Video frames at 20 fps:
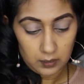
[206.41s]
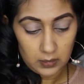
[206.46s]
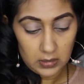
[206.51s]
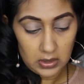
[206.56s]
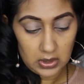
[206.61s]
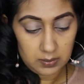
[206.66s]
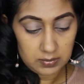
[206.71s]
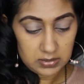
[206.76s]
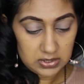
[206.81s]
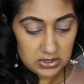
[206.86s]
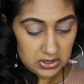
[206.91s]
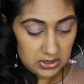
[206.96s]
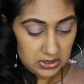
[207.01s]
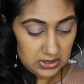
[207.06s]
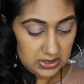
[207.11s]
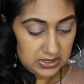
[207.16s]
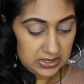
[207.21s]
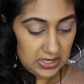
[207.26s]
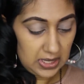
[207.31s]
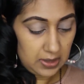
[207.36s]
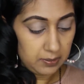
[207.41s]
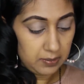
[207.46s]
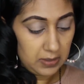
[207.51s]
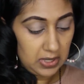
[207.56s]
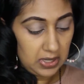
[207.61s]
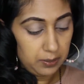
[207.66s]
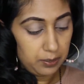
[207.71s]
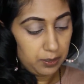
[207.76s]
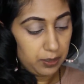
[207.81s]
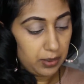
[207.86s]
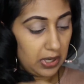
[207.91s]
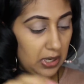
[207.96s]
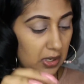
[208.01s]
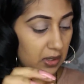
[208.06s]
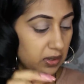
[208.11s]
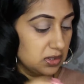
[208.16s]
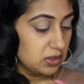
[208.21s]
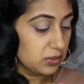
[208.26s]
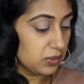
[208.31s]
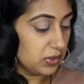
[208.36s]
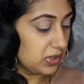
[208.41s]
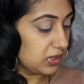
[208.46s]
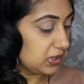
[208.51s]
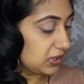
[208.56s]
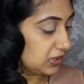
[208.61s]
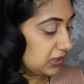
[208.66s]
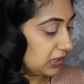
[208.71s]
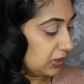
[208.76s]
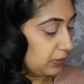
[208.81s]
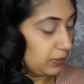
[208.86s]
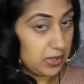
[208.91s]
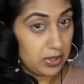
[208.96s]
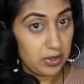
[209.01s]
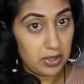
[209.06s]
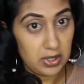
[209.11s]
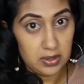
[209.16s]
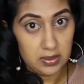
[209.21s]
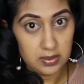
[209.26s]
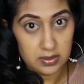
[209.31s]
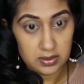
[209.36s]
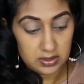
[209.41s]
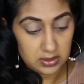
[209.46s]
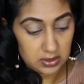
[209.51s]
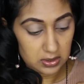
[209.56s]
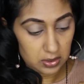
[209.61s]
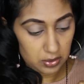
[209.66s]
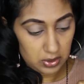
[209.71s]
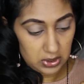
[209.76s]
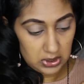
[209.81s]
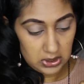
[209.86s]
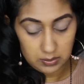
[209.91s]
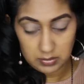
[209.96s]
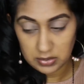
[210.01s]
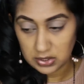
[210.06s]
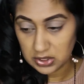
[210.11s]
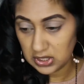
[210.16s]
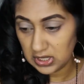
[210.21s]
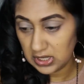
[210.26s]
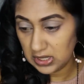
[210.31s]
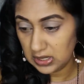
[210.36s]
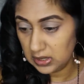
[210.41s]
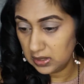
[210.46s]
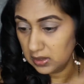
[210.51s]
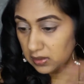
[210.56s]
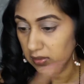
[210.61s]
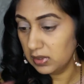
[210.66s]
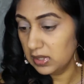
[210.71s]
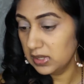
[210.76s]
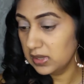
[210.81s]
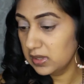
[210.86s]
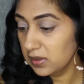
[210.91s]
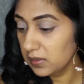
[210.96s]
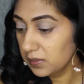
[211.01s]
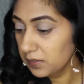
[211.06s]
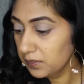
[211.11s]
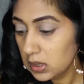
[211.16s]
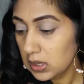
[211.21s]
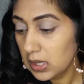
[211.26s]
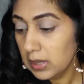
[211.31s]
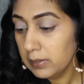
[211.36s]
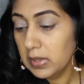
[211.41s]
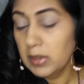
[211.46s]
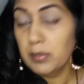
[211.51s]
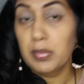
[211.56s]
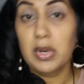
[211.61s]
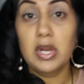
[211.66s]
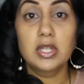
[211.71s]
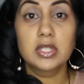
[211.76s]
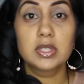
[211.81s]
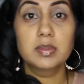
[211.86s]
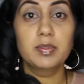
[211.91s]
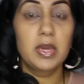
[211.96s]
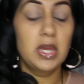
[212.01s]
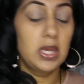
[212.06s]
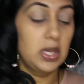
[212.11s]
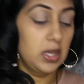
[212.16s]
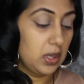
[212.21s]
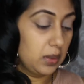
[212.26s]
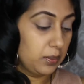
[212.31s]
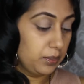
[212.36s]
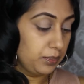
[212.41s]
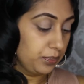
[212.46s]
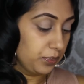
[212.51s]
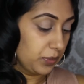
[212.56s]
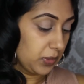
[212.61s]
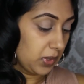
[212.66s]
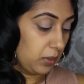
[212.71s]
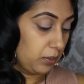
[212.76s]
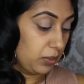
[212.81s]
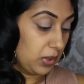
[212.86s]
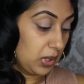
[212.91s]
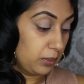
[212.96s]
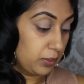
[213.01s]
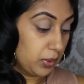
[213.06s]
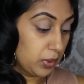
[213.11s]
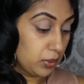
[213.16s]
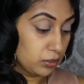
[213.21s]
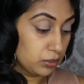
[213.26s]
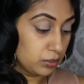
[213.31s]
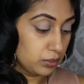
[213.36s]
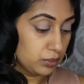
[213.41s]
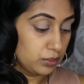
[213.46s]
I'm just going to set my brows with Tempera, this cream shade right there. Not my brows, my brow bone.